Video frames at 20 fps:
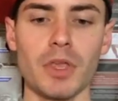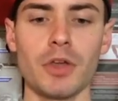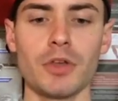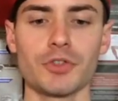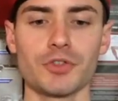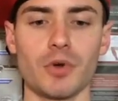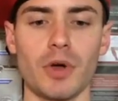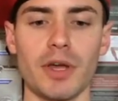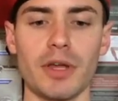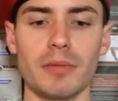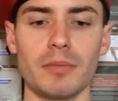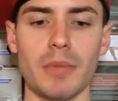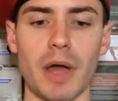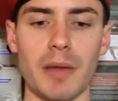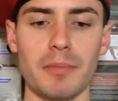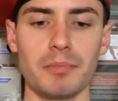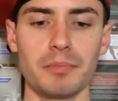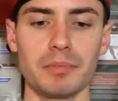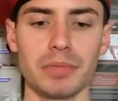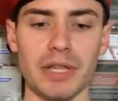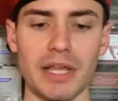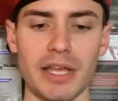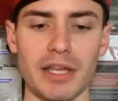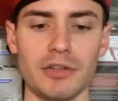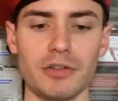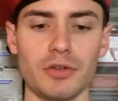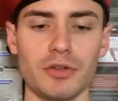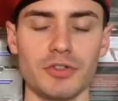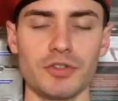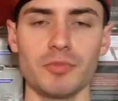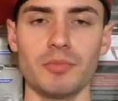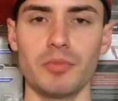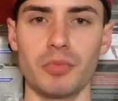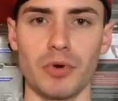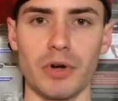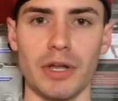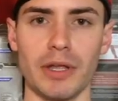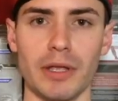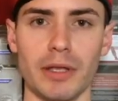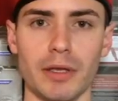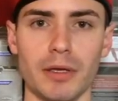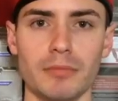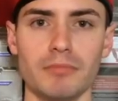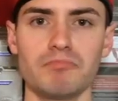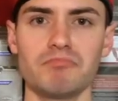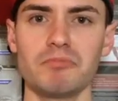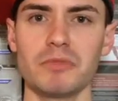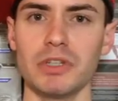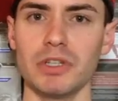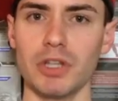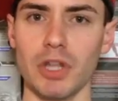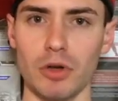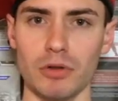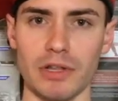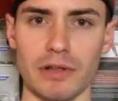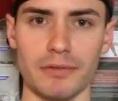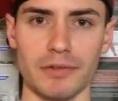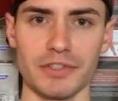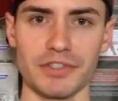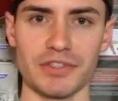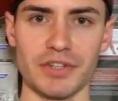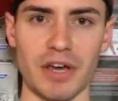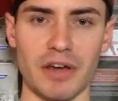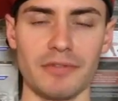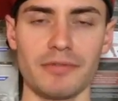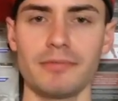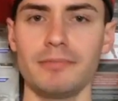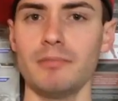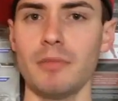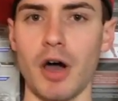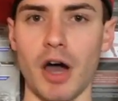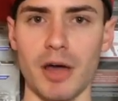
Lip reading: So I plan to bring low-level stuff,